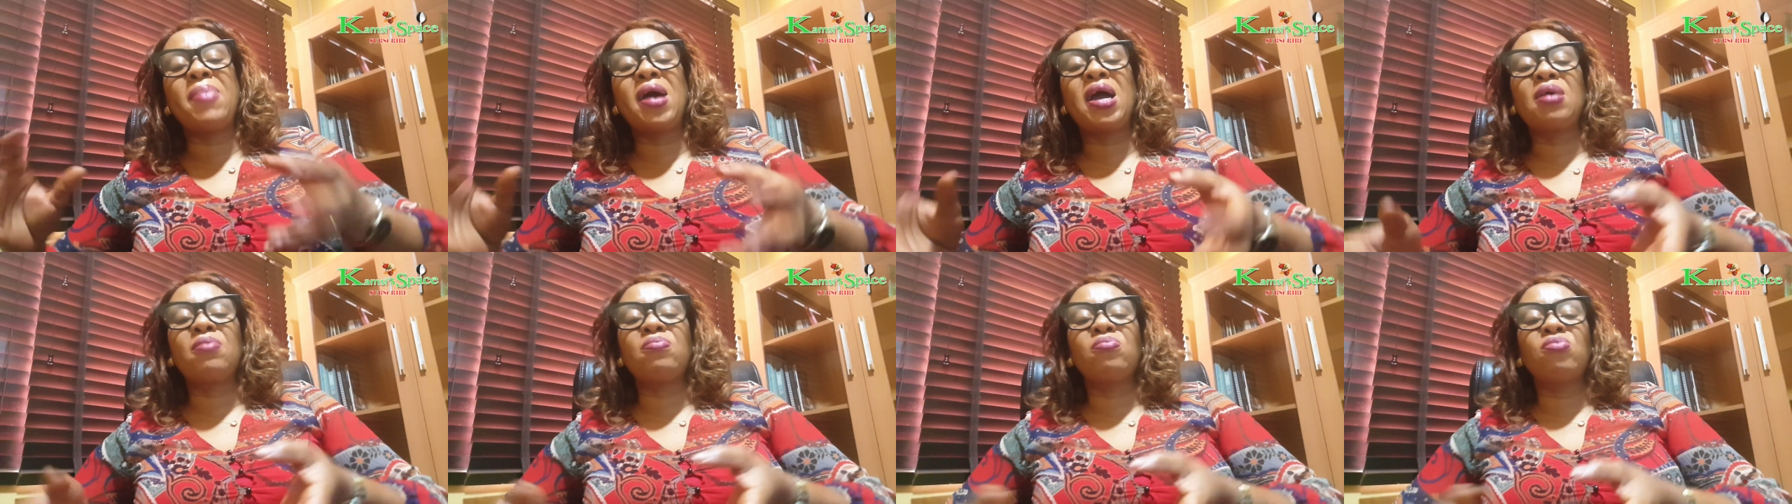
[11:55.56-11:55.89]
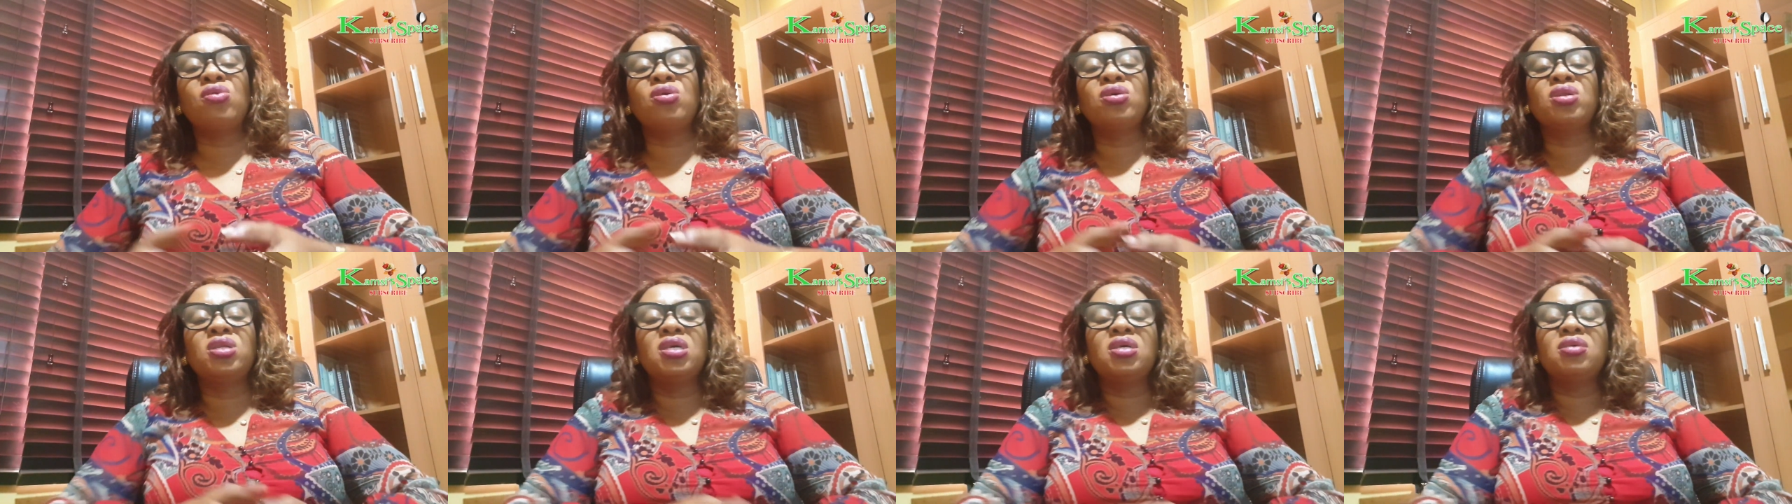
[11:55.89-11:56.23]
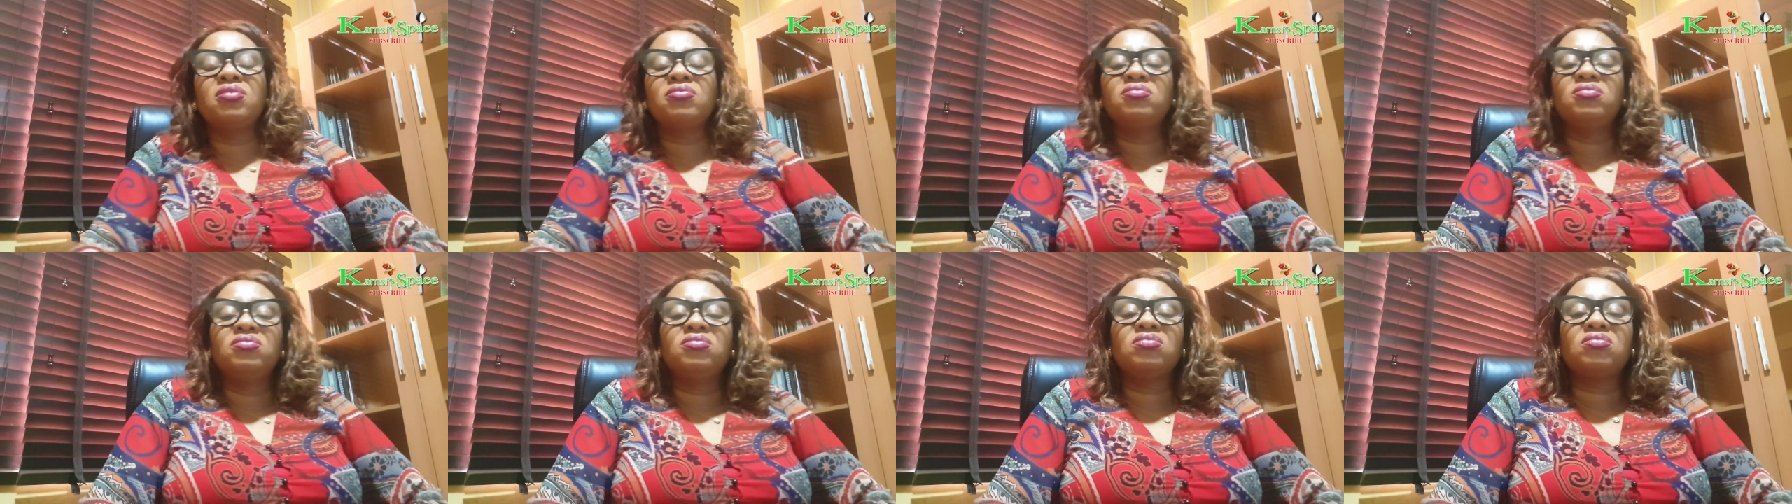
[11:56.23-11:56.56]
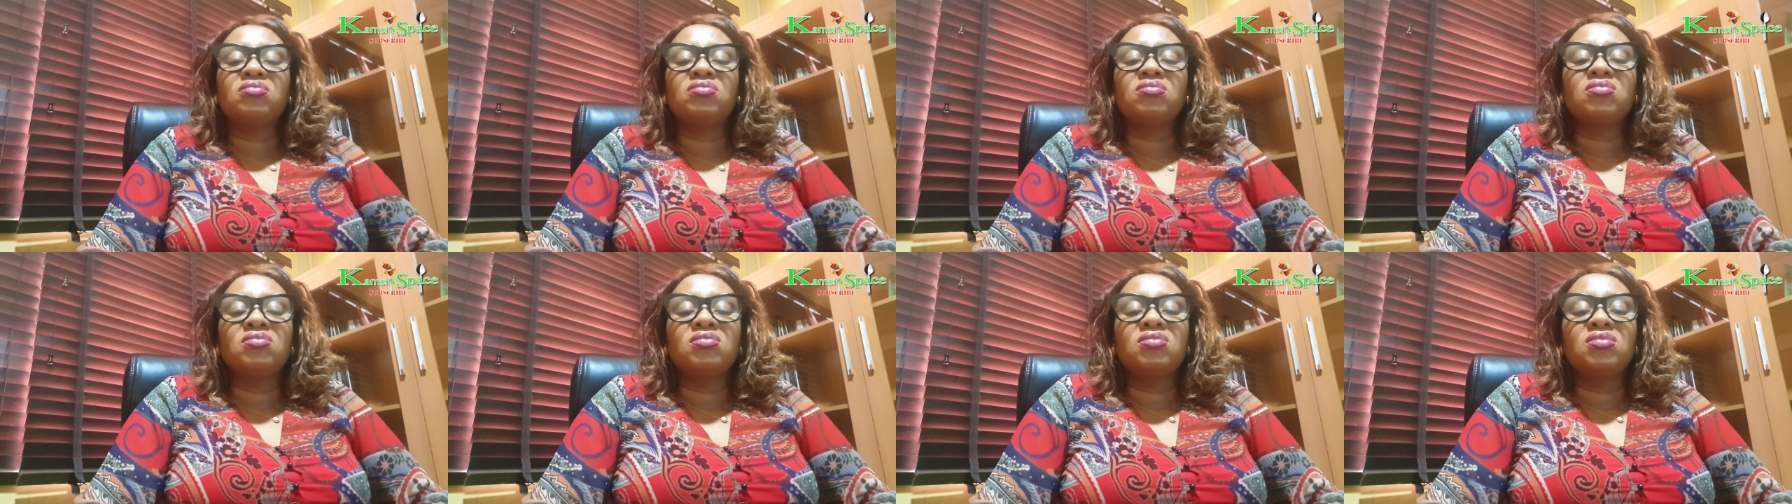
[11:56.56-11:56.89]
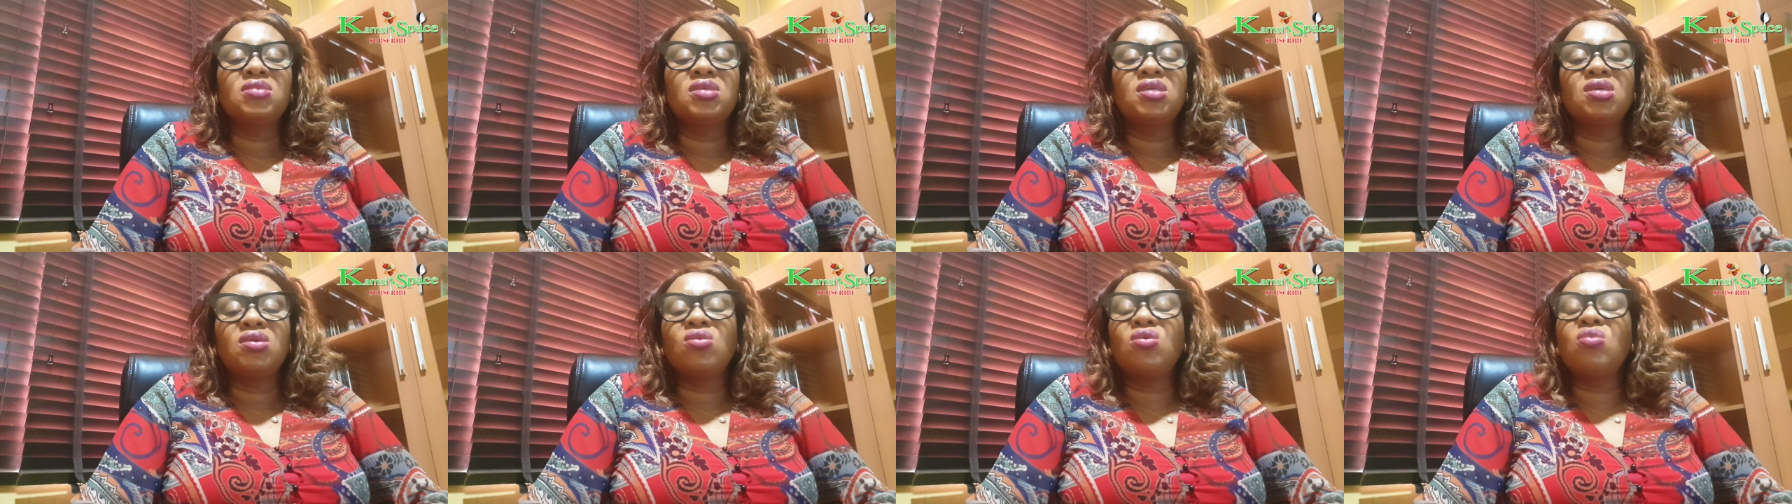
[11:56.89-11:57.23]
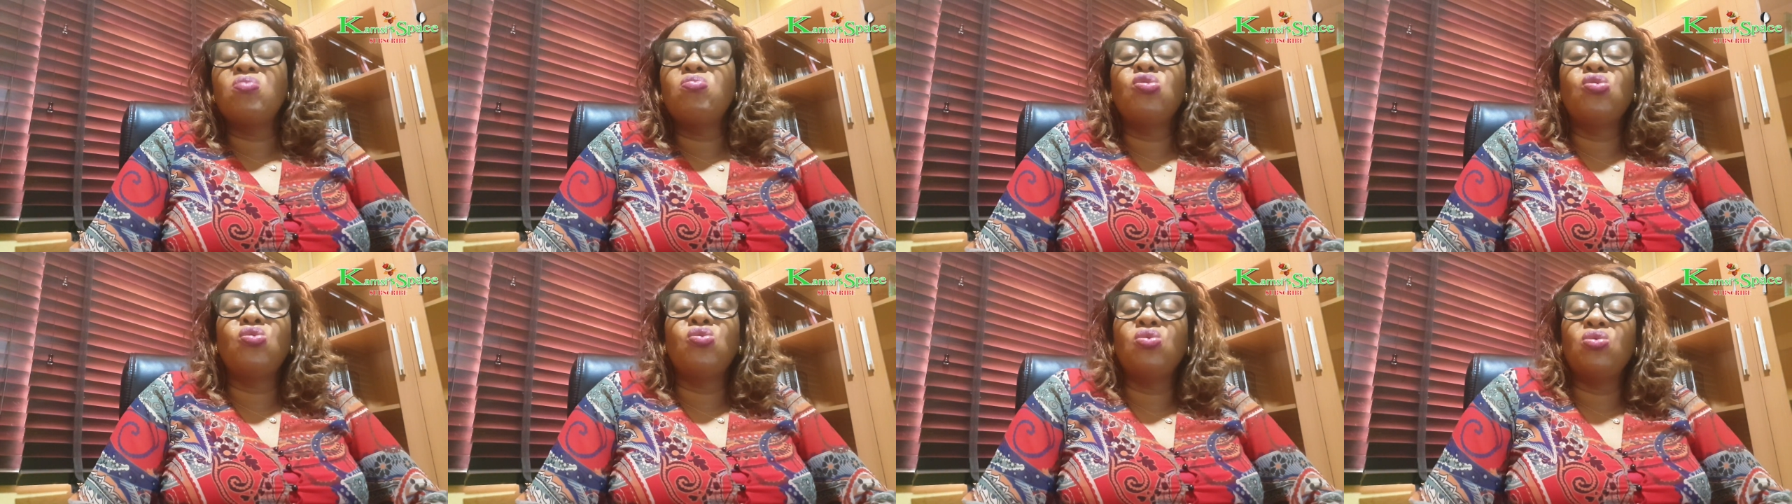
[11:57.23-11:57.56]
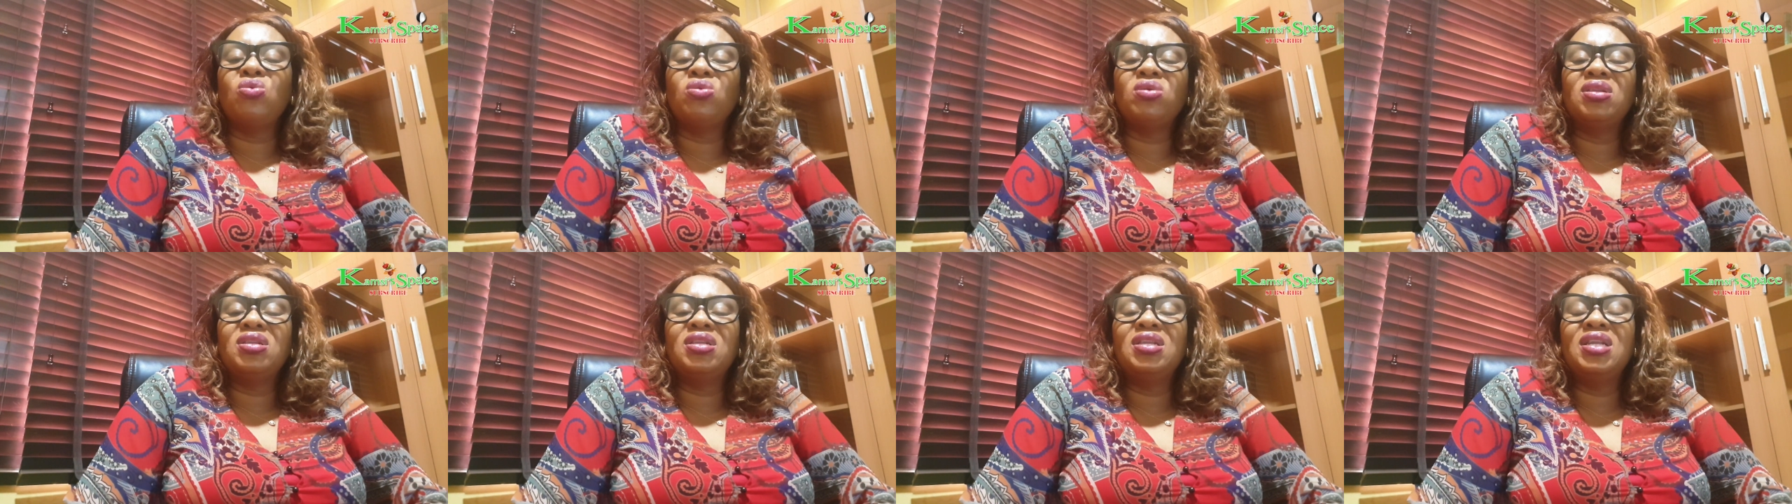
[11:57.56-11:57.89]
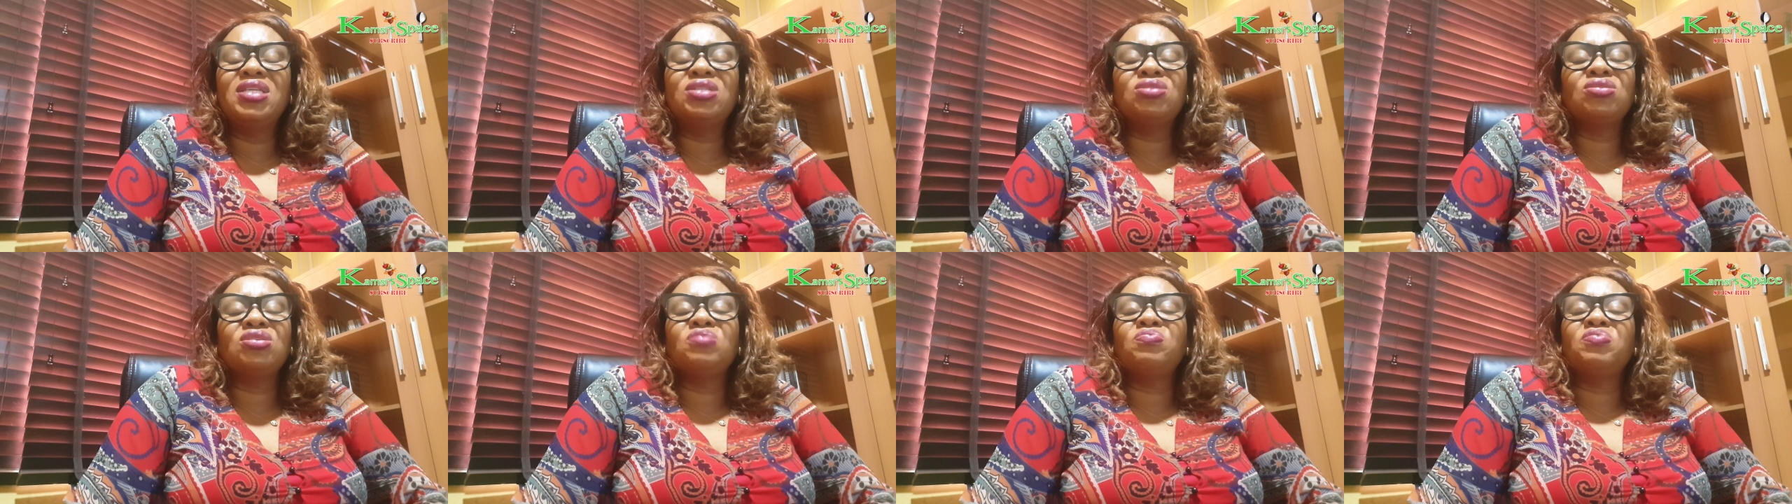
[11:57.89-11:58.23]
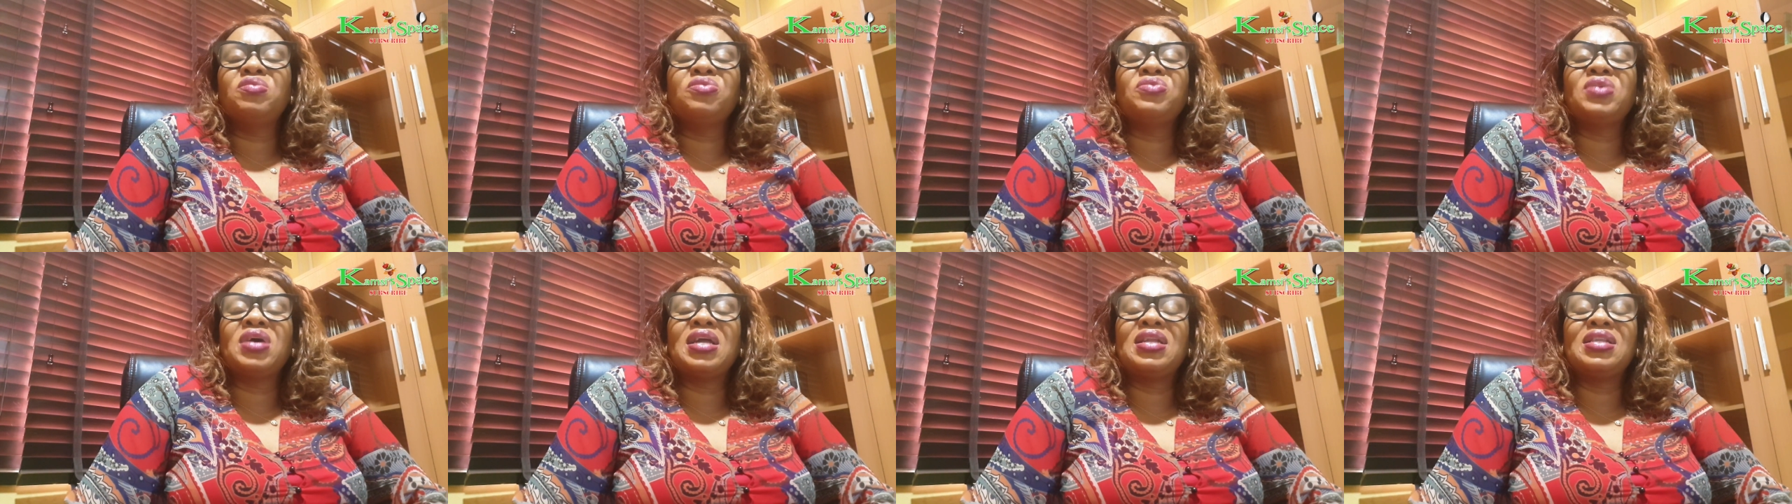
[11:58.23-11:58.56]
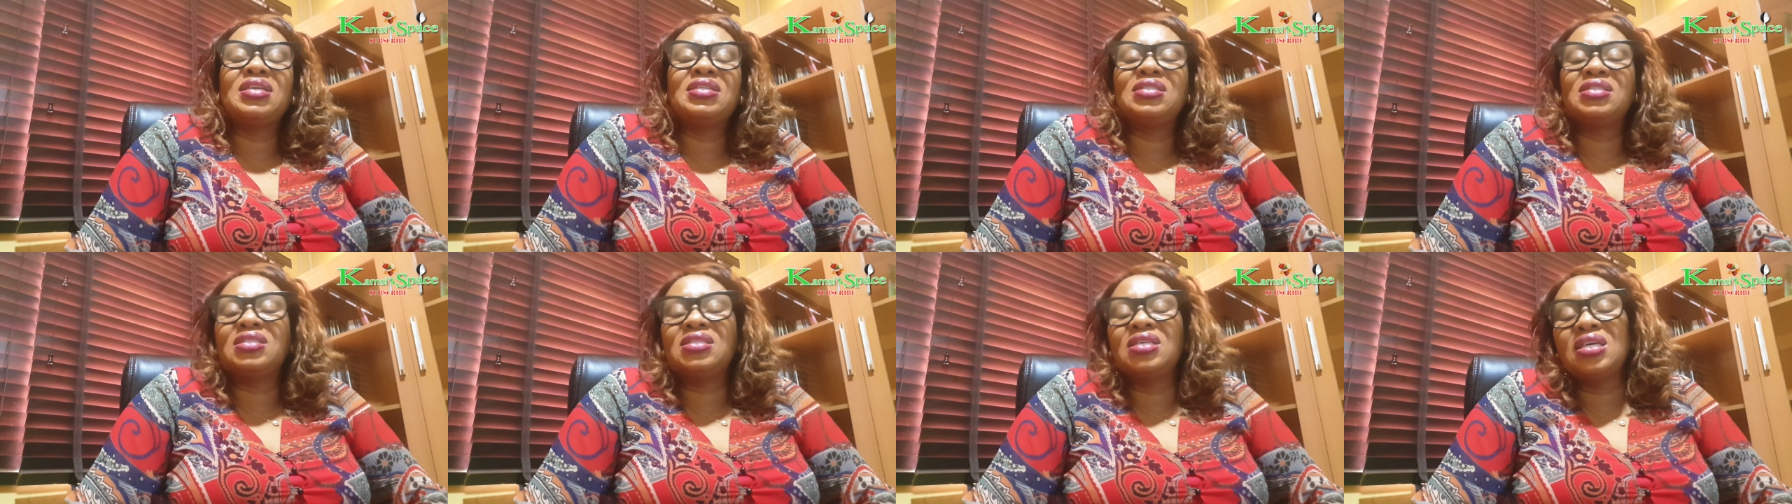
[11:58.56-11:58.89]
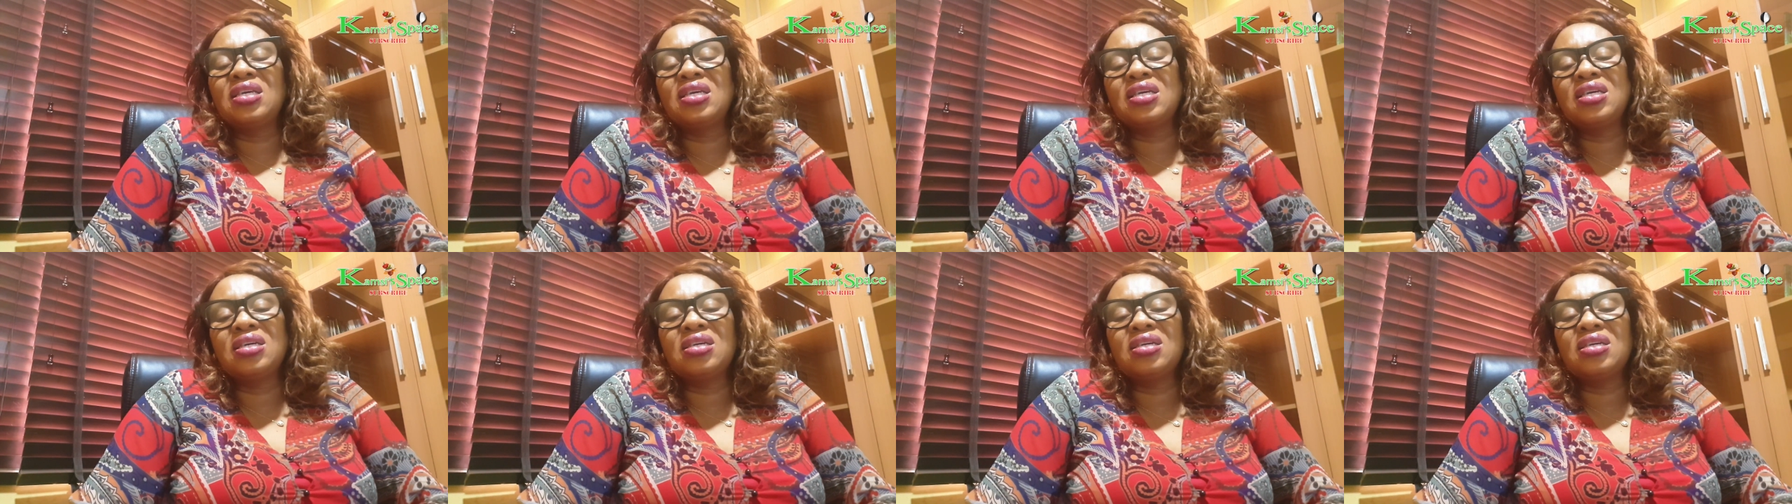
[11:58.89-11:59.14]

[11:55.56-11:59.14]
pack money. Come on, let us be realistic,